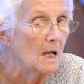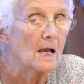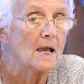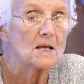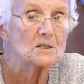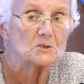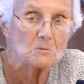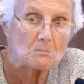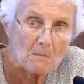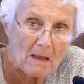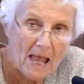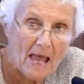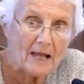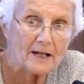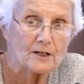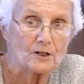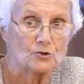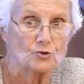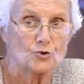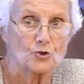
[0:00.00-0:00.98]
as
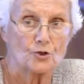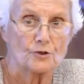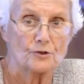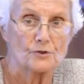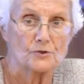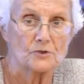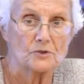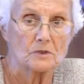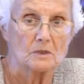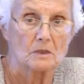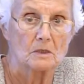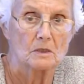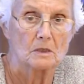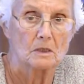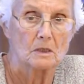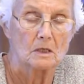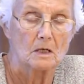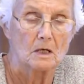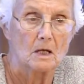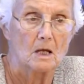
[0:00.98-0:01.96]
managers
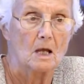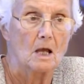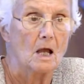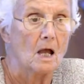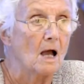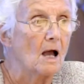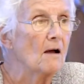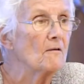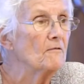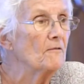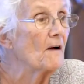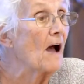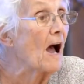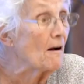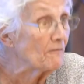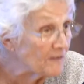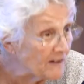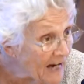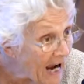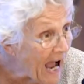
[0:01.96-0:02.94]

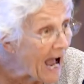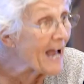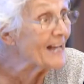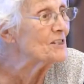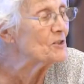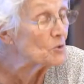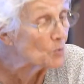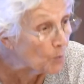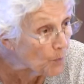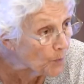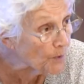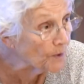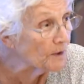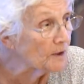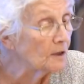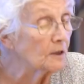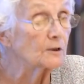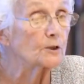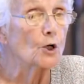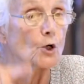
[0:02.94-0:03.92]
of God's
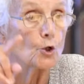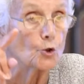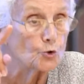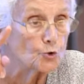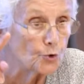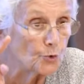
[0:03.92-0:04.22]
world,